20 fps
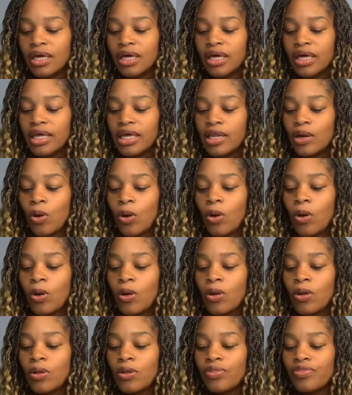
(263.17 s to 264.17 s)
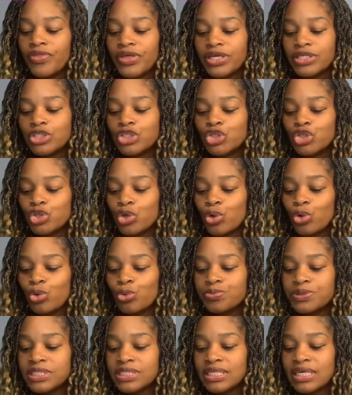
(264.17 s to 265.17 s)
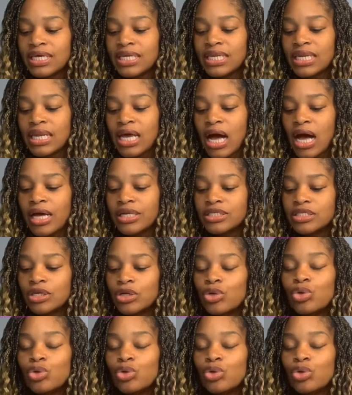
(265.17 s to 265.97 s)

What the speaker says: In all this Job sinned not,